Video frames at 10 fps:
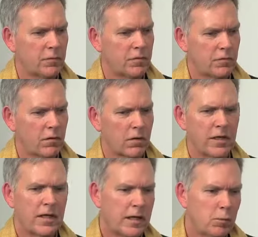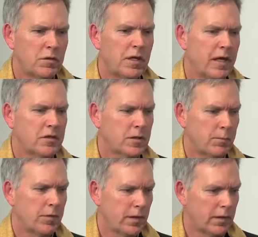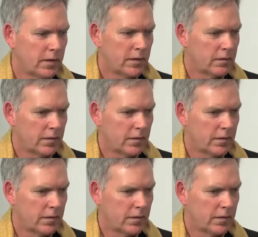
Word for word: for his art. It would take something